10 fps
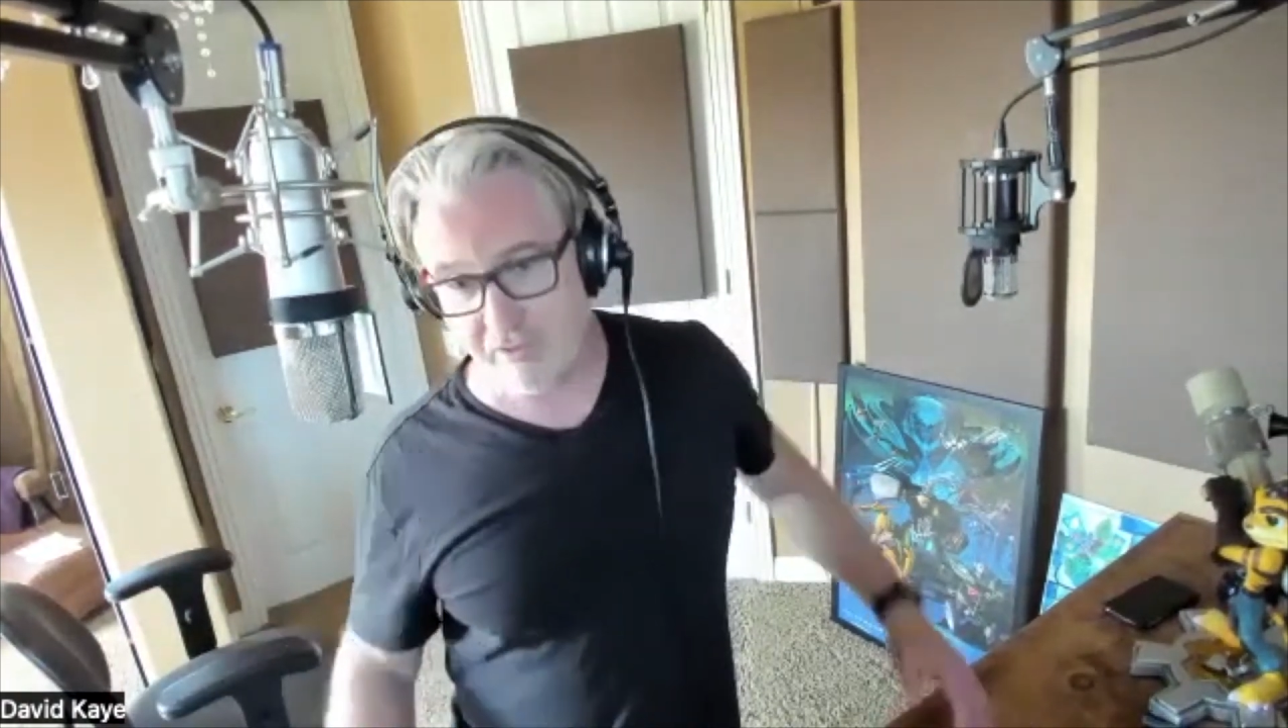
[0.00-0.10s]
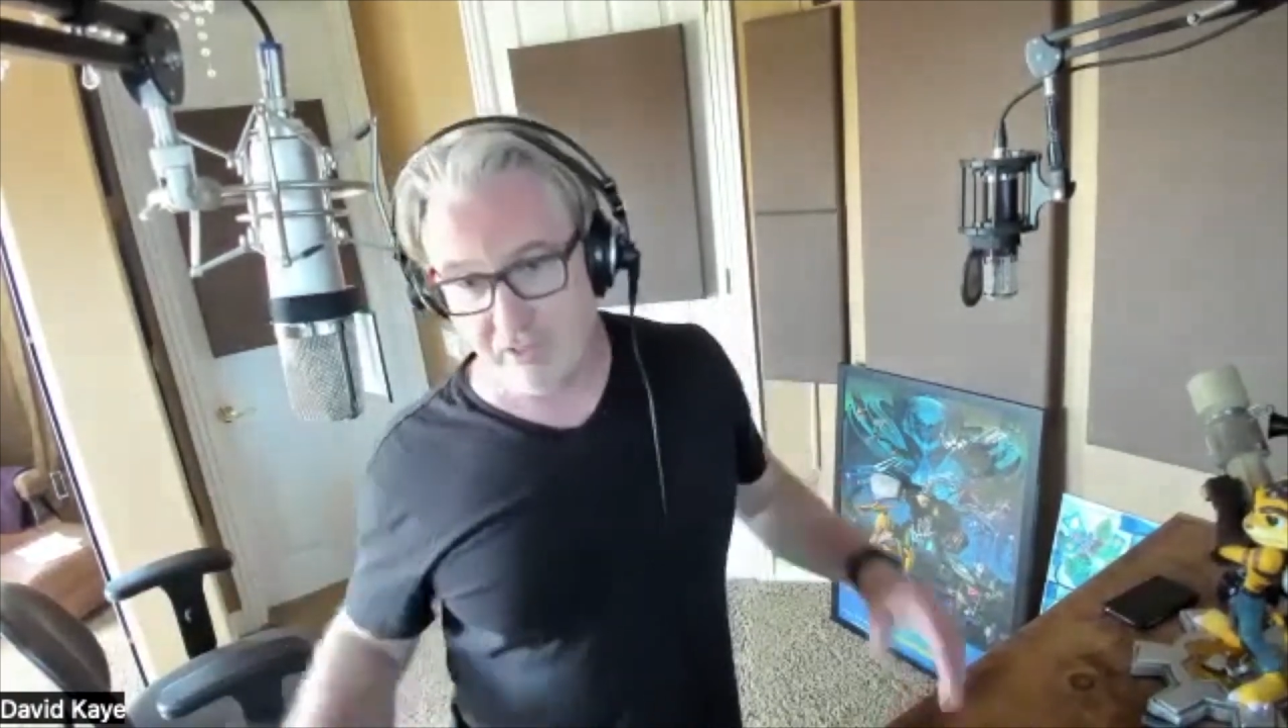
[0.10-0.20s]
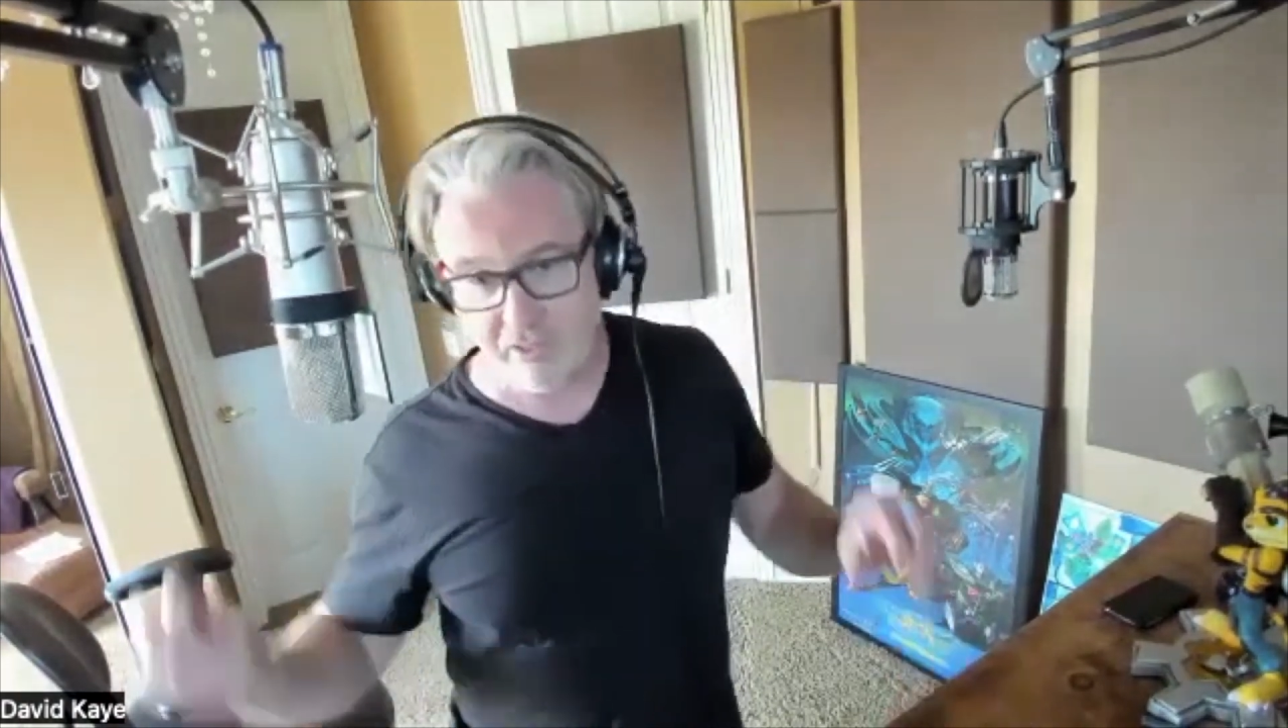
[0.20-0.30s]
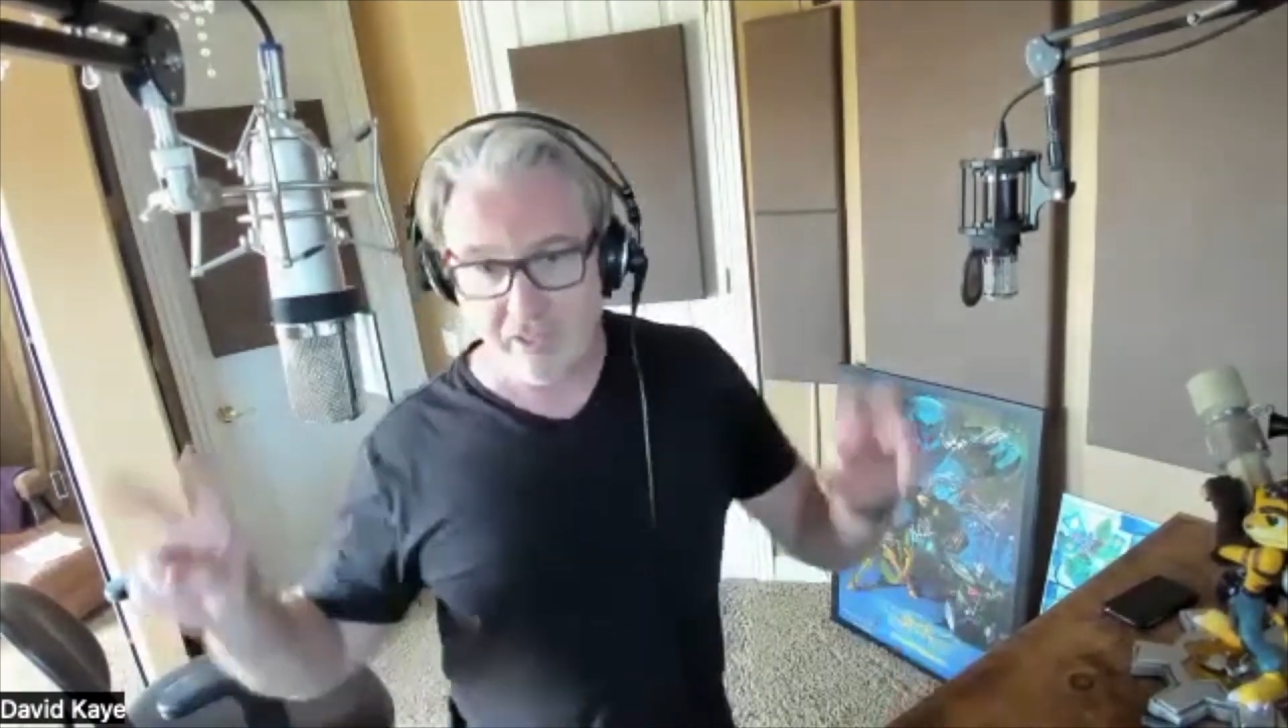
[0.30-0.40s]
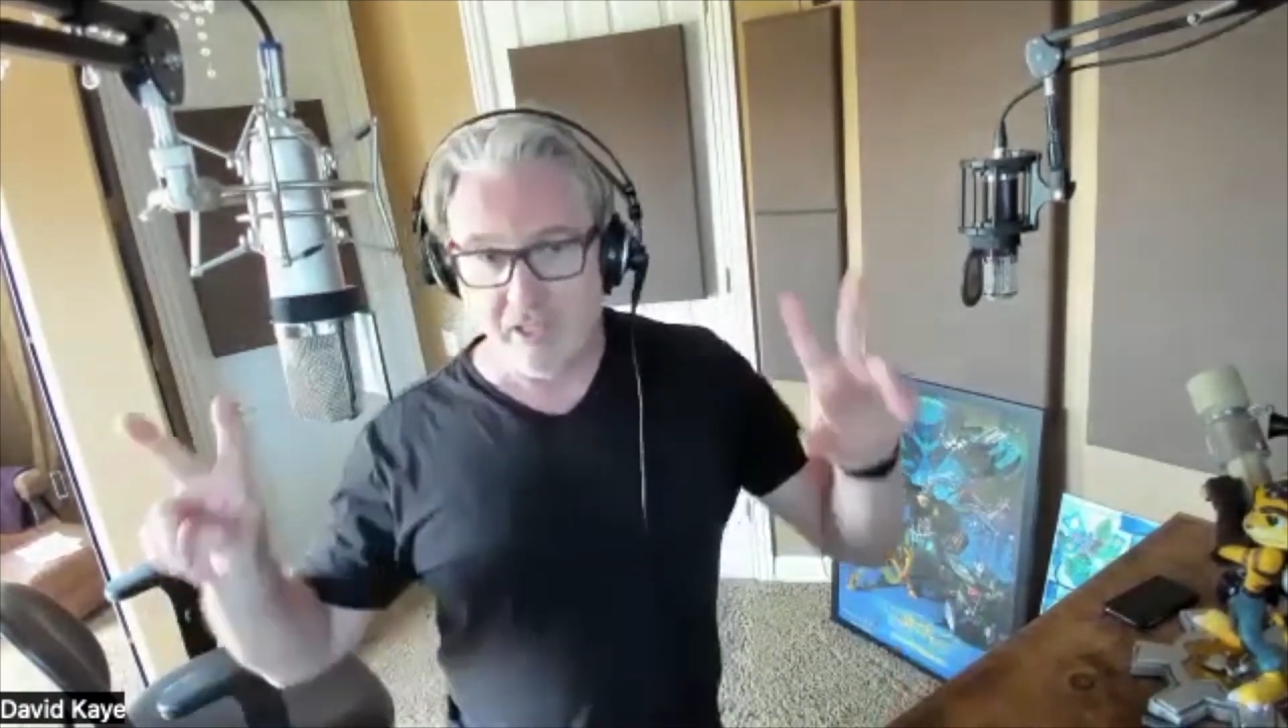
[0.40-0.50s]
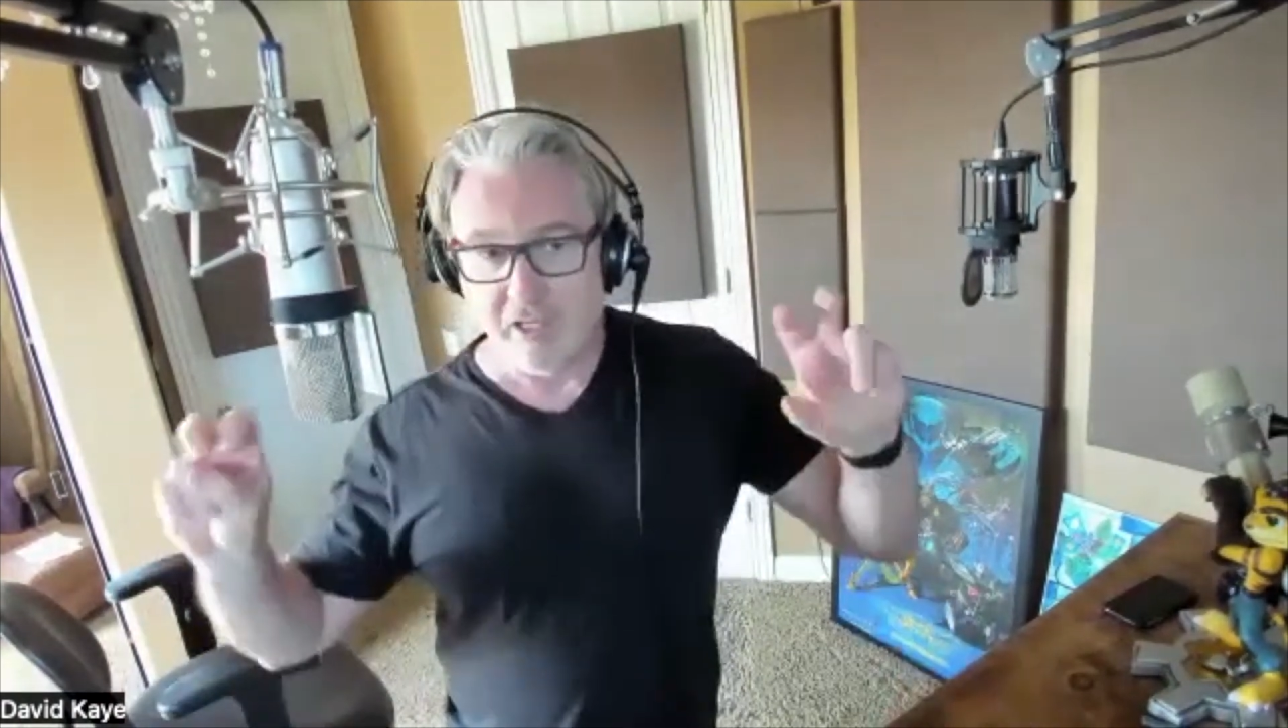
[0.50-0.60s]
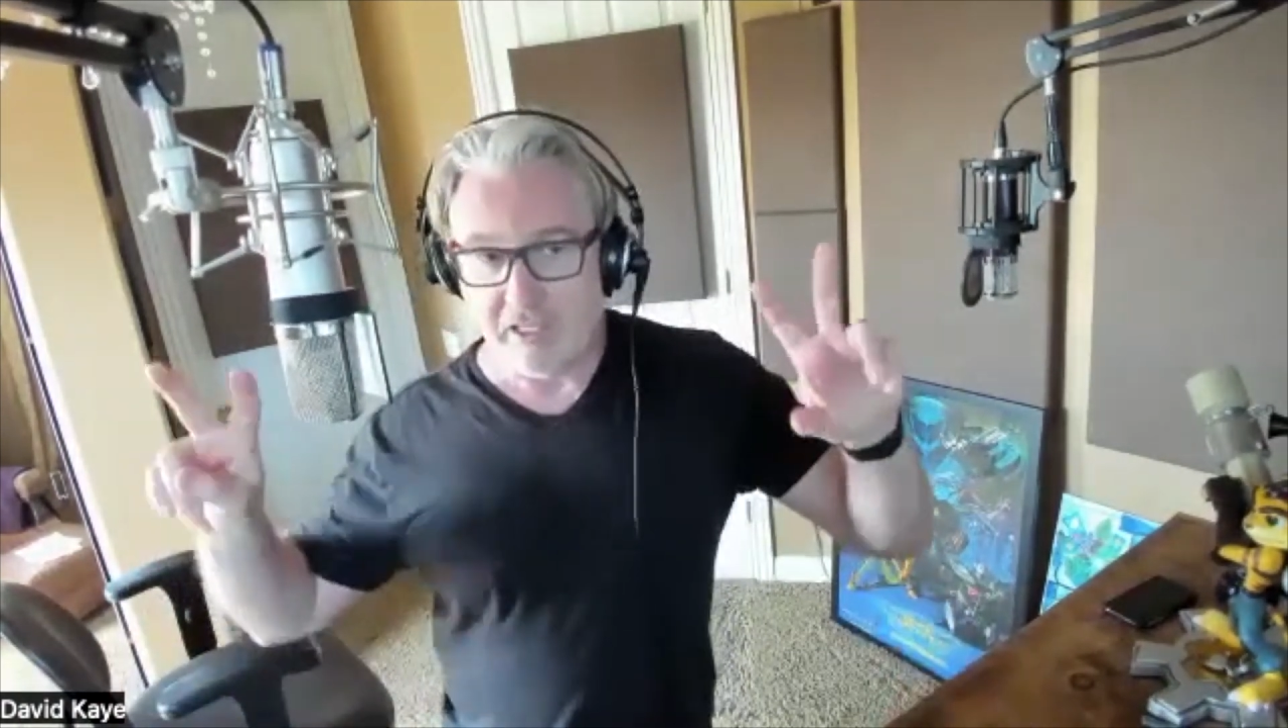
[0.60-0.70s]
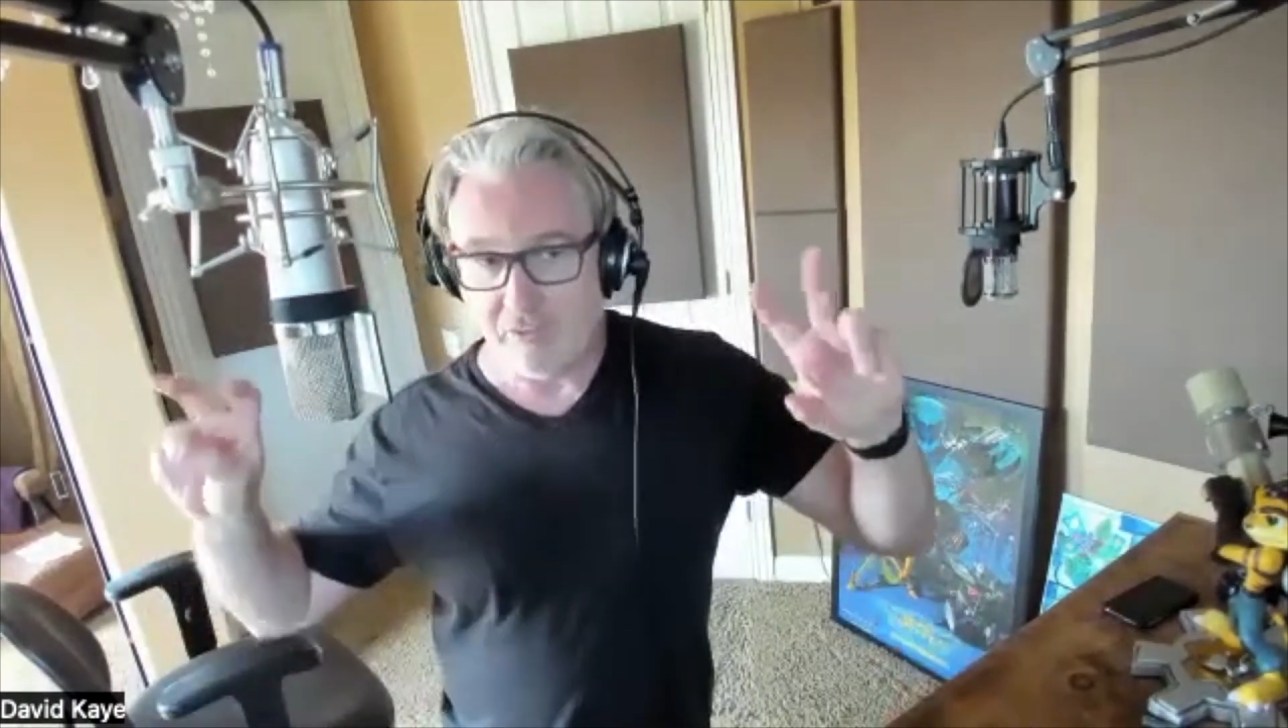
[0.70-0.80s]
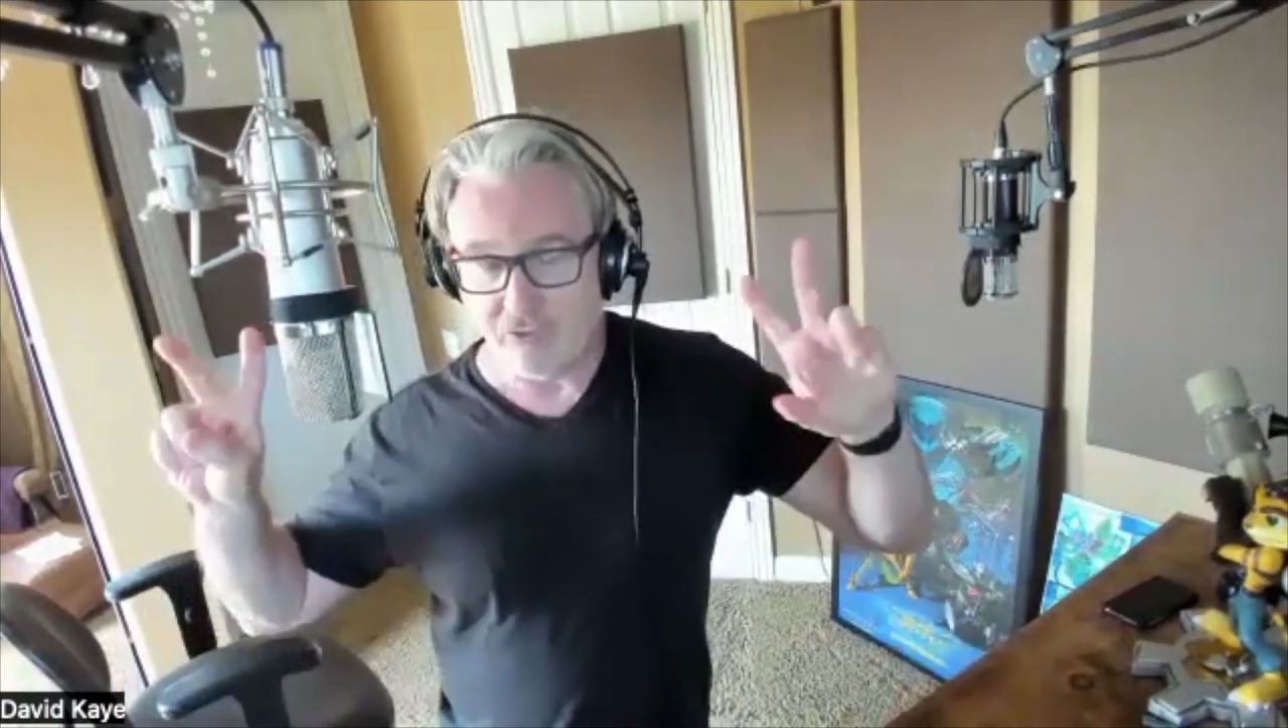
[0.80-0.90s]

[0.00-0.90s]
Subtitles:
he